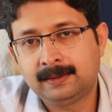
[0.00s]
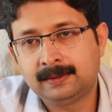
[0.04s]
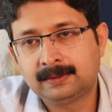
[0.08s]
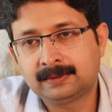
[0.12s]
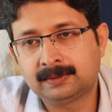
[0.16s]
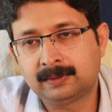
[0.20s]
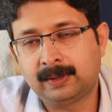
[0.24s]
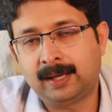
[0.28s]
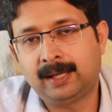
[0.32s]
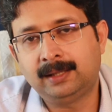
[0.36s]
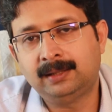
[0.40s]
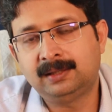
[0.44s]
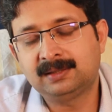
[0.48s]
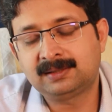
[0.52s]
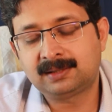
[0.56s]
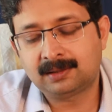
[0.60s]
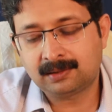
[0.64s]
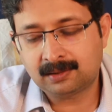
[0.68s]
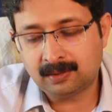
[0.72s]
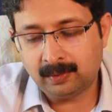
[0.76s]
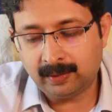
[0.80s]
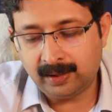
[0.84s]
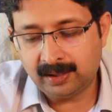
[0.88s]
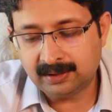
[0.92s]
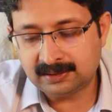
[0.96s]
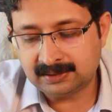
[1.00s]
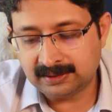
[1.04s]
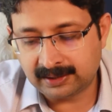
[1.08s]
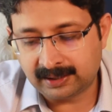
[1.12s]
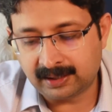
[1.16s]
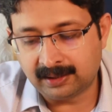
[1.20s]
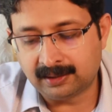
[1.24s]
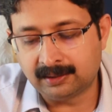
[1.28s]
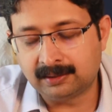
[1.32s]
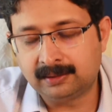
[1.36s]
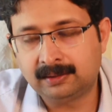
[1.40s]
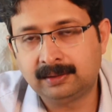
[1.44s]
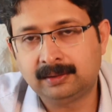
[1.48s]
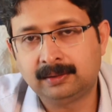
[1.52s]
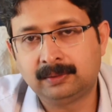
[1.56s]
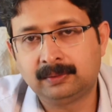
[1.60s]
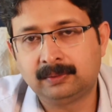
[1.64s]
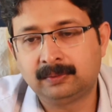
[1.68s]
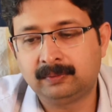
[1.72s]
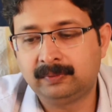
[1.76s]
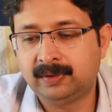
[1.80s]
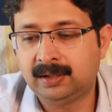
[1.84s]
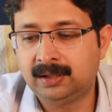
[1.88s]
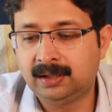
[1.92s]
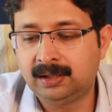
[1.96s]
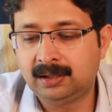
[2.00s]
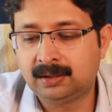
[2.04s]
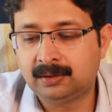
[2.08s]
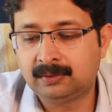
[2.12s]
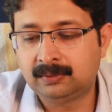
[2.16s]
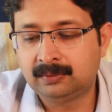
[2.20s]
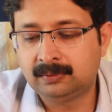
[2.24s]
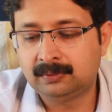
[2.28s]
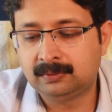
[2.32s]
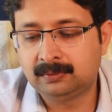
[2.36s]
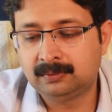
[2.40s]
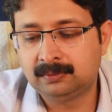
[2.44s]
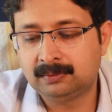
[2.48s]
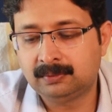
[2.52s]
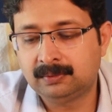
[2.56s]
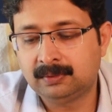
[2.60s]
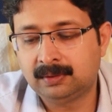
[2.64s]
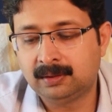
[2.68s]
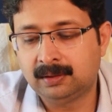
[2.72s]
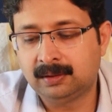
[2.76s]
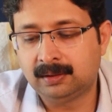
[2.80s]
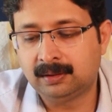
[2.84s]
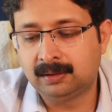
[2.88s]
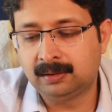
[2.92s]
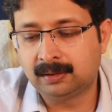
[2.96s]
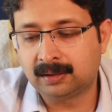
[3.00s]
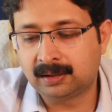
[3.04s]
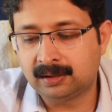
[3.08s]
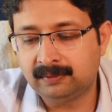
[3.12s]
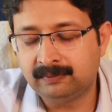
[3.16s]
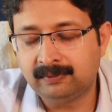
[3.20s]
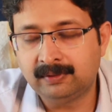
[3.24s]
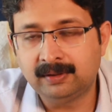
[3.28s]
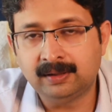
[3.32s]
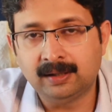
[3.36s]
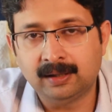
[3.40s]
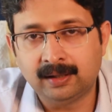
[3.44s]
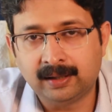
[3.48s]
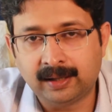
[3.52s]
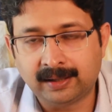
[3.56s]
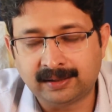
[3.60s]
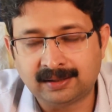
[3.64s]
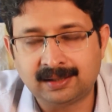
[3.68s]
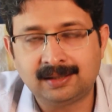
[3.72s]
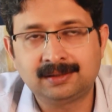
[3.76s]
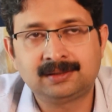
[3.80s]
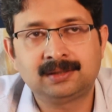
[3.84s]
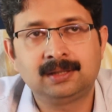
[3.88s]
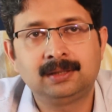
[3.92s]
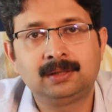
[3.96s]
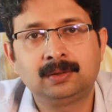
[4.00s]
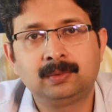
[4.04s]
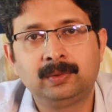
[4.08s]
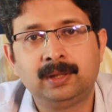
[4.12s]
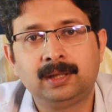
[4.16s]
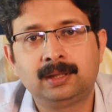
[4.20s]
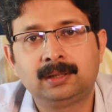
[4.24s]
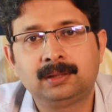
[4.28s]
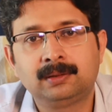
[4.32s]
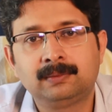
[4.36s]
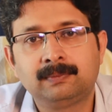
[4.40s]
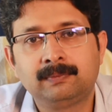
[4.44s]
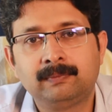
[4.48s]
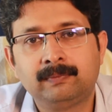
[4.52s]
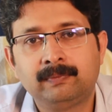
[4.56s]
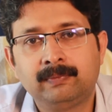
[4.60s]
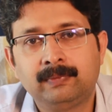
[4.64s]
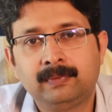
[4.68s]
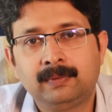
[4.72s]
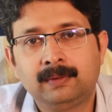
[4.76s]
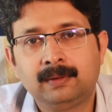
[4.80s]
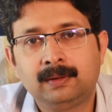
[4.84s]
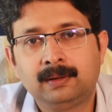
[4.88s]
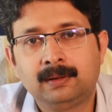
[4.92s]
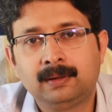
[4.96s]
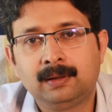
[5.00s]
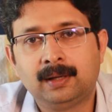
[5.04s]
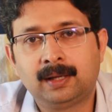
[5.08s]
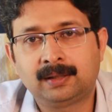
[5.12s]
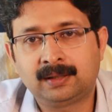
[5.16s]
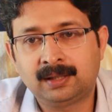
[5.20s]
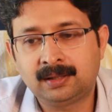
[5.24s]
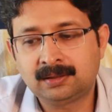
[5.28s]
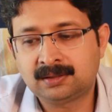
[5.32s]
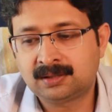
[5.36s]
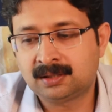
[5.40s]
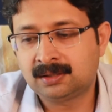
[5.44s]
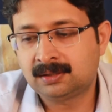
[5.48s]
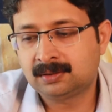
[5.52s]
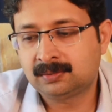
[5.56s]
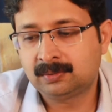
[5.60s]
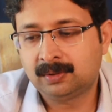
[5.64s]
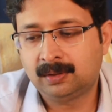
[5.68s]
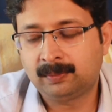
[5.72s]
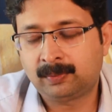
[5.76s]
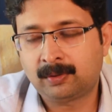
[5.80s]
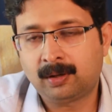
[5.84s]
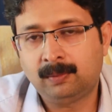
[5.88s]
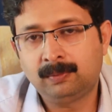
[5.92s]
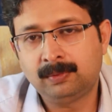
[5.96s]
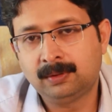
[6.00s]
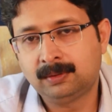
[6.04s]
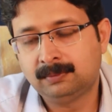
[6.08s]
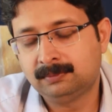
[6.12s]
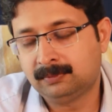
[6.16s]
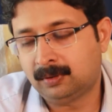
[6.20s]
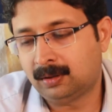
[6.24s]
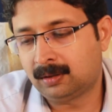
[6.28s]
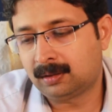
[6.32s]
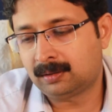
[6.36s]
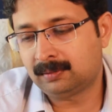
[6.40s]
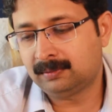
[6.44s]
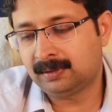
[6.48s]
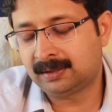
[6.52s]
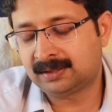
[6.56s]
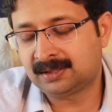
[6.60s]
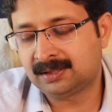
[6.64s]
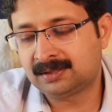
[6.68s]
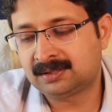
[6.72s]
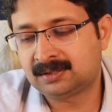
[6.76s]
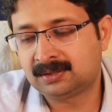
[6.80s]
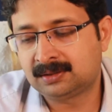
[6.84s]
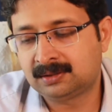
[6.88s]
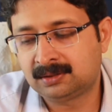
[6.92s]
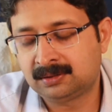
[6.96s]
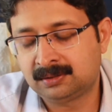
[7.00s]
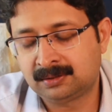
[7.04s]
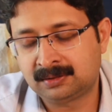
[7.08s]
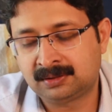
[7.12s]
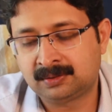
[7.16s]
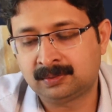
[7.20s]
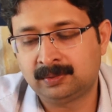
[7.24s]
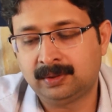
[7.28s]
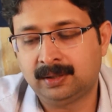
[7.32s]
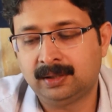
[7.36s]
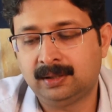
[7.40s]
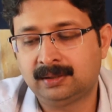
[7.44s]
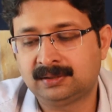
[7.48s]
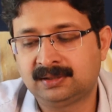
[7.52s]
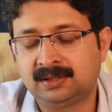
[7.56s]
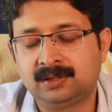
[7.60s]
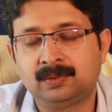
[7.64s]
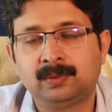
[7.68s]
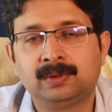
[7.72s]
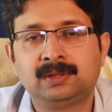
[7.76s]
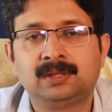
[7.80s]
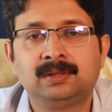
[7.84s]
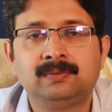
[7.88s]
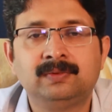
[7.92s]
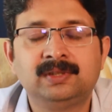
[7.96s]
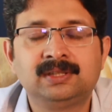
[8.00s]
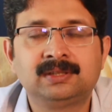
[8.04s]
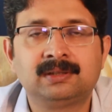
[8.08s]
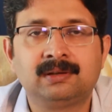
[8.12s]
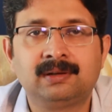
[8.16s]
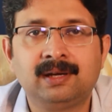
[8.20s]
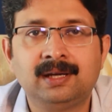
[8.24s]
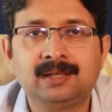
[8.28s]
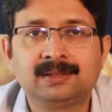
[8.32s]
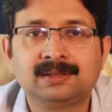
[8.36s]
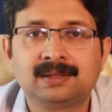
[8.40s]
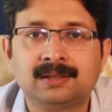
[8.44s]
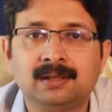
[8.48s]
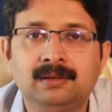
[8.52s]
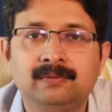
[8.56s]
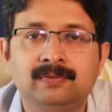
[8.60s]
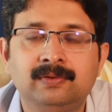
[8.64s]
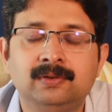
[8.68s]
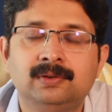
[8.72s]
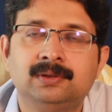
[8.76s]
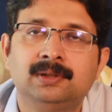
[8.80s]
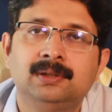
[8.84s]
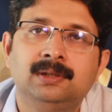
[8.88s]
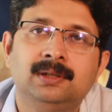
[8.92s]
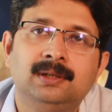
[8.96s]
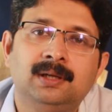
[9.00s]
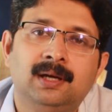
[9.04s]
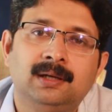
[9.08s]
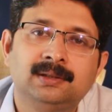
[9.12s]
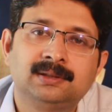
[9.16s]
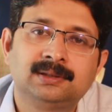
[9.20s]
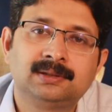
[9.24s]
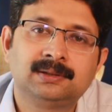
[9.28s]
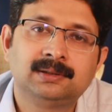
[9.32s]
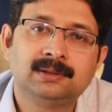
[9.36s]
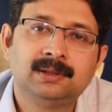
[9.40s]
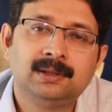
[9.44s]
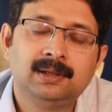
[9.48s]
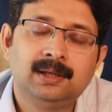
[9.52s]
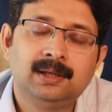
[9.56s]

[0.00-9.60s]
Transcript: So, and this requires, again, we need to give attention to it, attention to a problem or attention to a situation which creates a confusion in us,